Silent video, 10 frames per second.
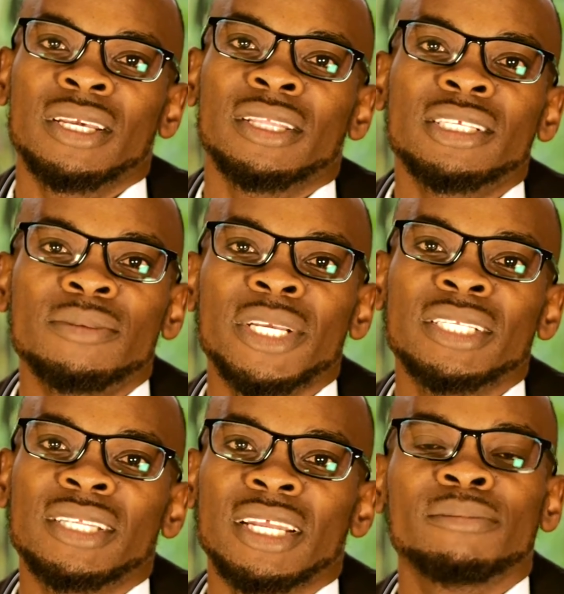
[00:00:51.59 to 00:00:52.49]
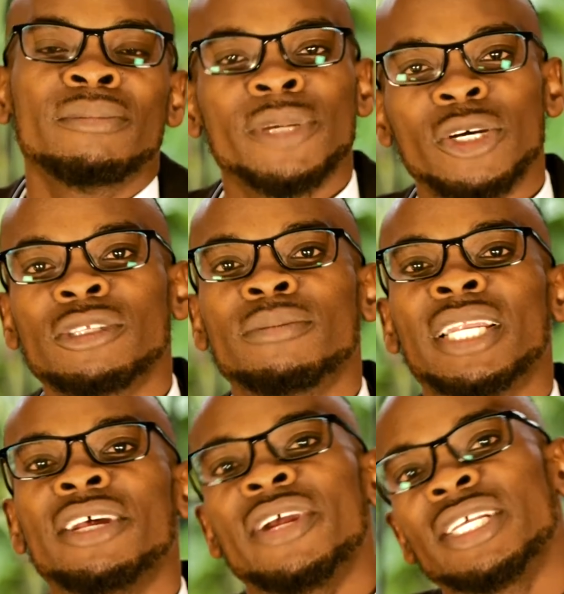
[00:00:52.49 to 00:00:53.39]
This means that because
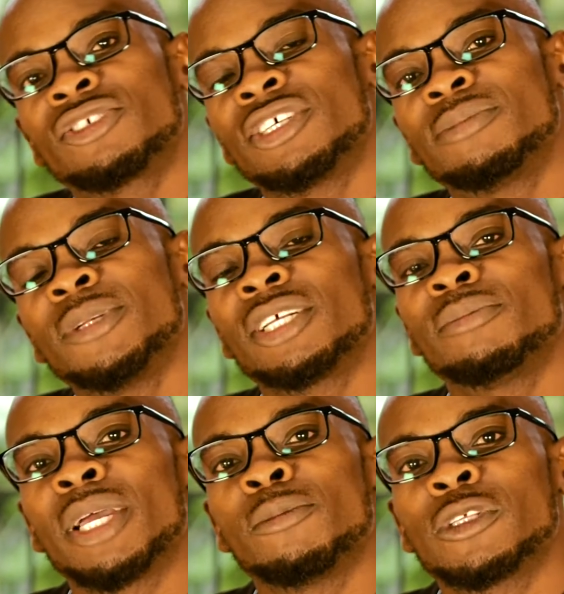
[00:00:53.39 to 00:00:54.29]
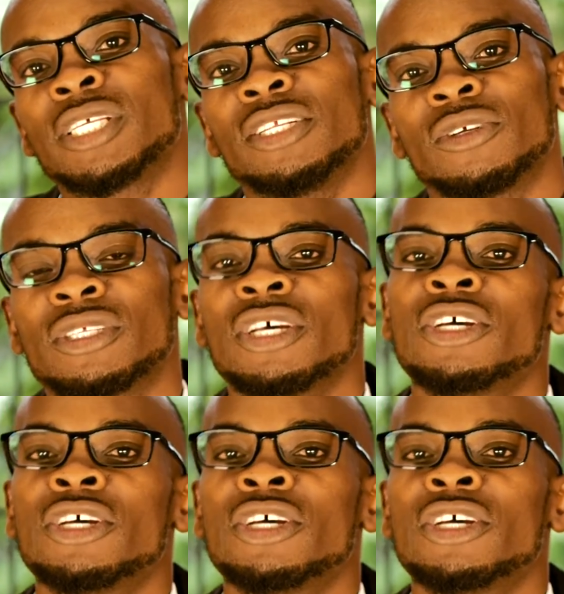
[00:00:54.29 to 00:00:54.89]
malaria is transmitted by mosquitoes,